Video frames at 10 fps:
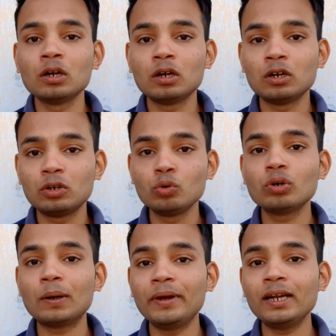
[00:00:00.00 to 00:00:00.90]
Do
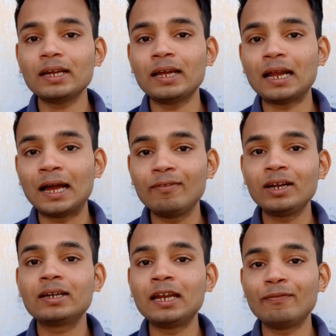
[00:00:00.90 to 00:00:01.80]
comment and I
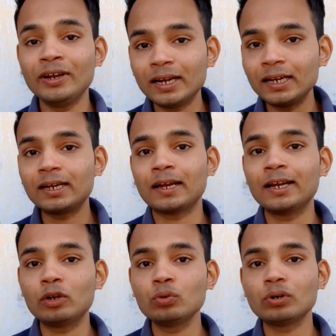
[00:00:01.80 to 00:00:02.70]
will definitely try
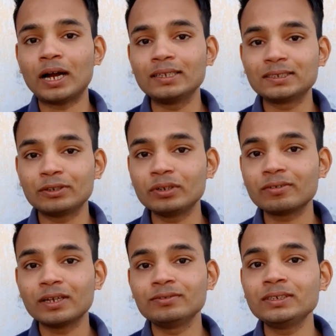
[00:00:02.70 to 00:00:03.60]
to answer your
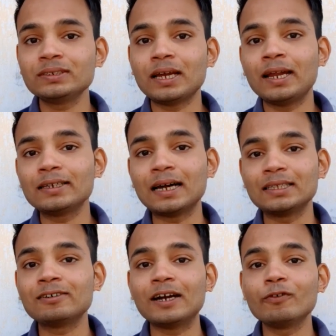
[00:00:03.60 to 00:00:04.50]
queries, and
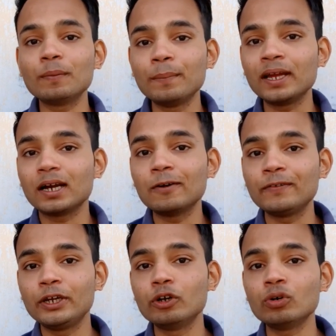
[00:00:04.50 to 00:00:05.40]
rather I would make a
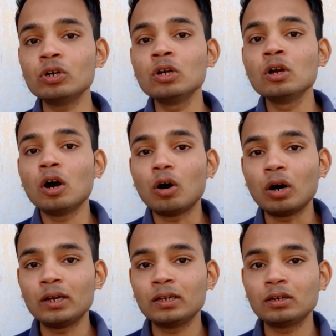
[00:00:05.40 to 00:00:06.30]
video
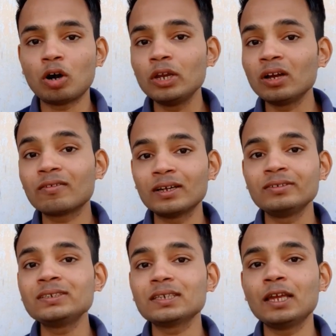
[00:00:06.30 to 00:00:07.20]
on all your
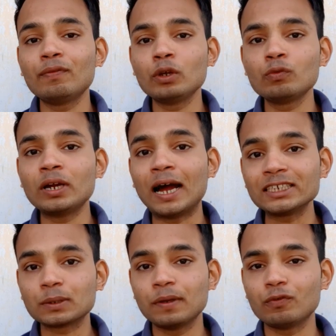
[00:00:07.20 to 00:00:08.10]
queries if you would
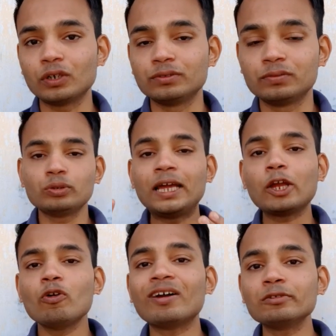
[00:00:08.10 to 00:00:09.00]
ask me for it. So
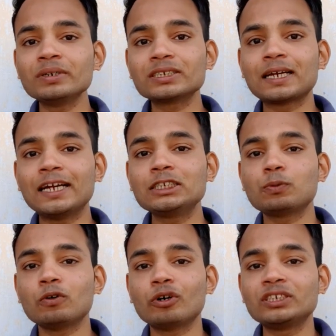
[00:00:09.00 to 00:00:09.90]
thank you very much guys
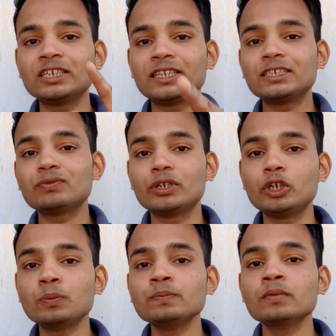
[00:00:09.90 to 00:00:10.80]
for watching this
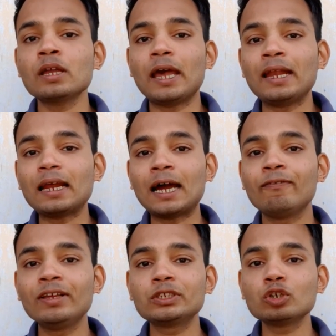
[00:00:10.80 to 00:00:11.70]
video, and I
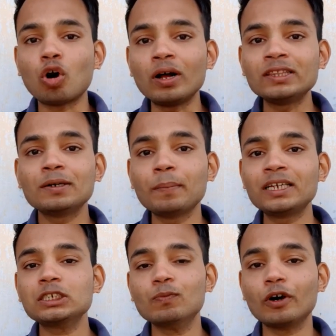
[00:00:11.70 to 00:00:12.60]
wish you all the
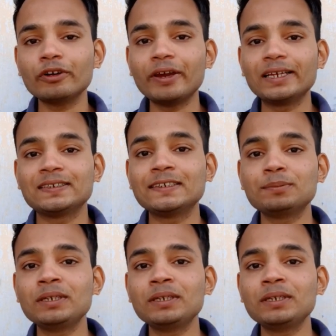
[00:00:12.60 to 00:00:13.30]
best for your SSB